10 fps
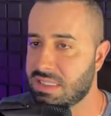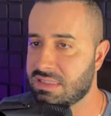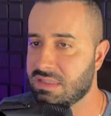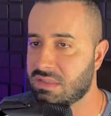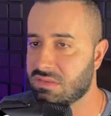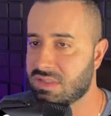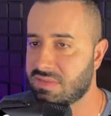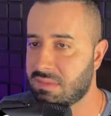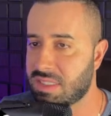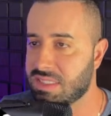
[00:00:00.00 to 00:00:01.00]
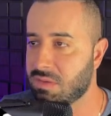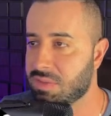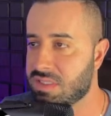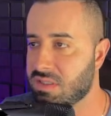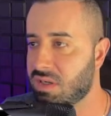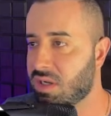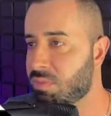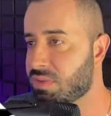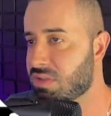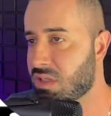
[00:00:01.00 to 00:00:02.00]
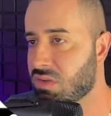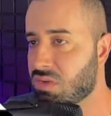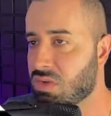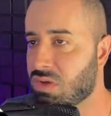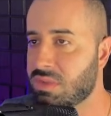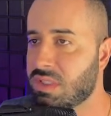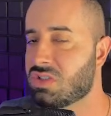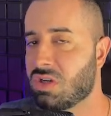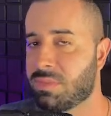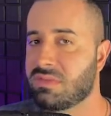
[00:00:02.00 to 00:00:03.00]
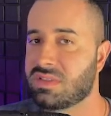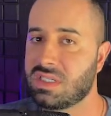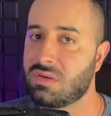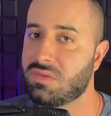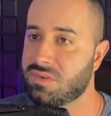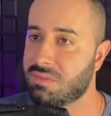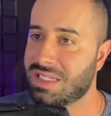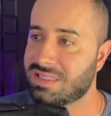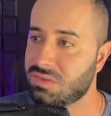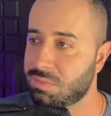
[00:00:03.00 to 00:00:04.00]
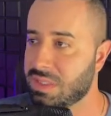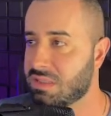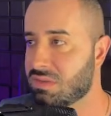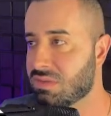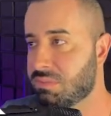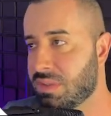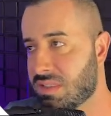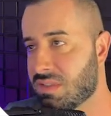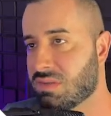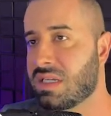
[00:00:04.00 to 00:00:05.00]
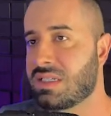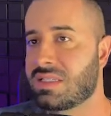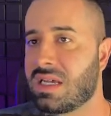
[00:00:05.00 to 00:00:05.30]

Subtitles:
So you're going to download Pixel Helper, use it in Chrome, just to confirm that the pixel is